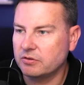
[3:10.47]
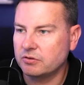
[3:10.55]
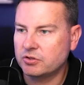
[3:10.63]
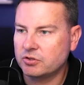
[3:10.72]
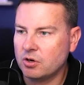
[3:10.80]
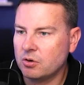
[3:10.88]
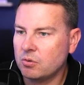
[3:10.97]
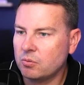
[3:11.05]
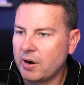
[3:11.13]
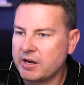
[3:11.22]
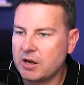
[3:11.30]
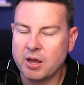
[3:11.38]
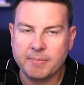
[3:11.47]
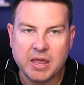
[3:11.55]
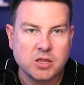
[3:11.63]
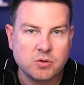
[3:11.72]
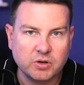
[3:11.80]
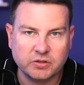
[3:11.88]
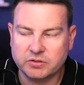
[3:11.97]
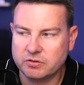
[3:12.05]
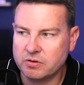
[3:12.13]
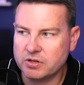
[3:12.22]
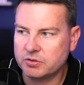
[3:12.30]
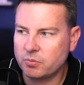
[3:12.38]
So right now, 8 units
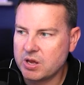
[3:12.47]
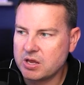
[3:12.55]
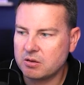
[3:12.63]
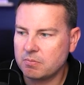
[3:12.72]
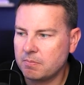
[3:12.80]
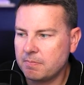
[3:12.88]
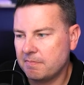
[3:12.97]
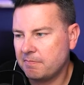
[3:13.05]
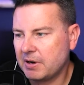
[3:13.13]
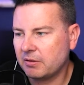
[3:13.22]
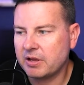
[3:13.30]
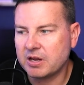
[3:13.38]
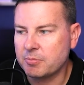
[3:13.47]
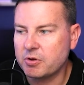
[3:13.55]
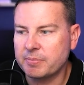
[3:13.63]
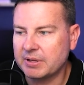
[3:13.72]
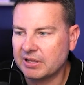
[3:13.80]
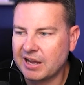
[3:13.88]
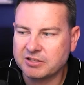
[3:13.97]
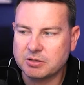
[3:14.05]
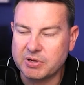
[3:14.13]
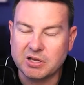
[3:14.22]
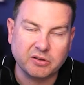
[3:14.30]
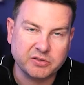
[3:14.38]
this week. Barely any movement last year, but
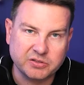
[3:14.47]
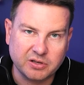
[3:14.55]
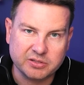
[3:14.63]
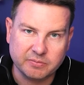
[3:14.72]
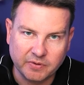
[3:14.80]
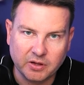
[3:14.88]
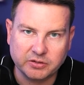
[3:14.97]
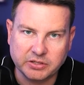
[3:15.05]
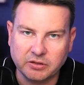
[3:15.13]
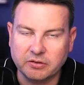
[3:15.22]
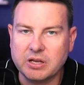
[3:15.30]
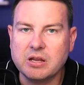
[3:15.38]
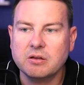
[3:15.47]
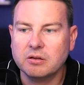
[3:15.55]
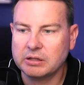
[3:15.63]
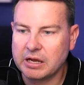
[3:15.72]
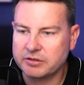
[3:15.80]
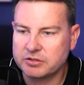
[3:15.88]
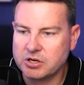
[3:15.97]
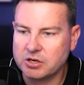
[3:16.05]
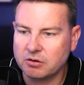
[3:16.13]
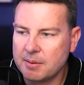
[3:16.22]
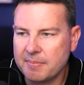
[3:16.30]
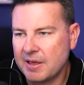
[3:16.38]
you also saw some volatility last
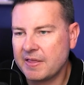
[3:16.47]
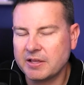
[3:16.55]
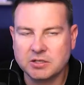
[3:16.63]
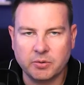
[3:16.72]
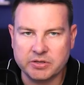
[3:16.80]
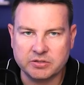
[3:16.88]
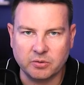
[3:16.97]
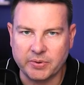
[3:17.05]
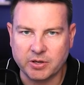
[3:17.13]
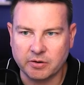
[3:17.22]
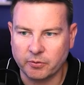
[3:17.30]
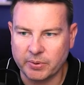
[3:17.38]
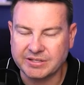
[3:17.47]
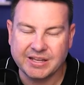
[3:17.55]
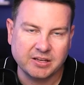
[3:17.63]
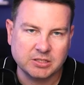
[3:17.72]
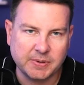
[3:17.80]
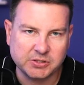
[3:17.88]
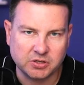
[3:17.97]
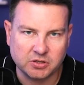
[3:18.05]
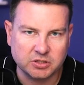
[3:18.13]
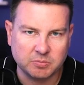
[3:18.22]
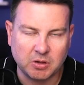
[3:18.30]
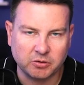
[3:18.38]
year. And that's always the week over week data, especially in
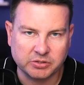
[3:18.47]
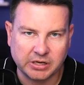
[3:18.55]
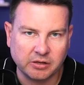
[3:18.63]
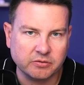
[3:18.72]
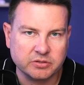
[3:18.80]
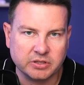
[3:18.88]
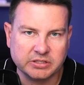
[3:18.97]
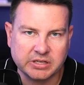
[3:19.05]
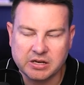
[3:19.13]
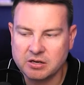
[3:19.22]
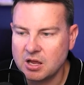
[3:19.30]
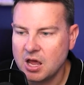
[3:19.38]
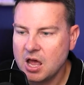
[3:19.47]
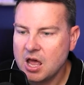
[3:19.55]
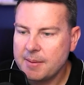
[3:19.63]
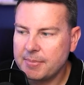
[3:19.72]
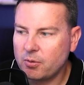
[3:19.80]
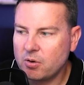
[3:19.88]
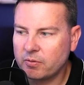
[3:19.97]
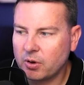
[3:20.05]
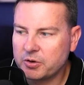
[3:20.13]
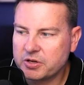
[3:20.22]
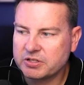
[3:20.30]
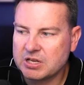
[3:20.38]
smaller towns like Dayton. But overall, you
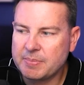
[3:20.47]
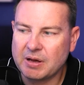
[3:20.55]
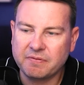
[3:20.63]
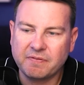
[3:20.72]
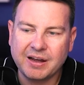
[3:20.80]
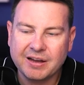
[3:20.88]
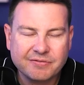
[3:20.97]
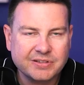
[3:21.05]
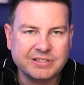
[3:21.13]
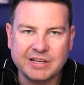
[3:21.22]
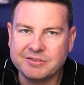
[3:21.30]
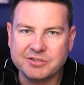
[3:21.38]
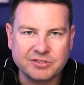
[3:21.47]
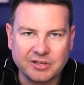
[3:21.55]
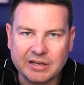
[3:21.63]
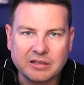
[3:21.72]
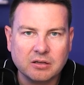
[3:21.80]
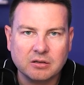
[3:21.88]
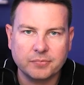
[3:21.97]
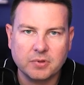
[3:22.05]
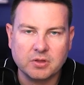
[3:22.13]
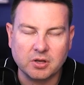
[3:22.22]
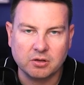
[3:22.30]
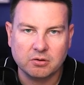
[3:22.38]
can see about 5 to 10, just like the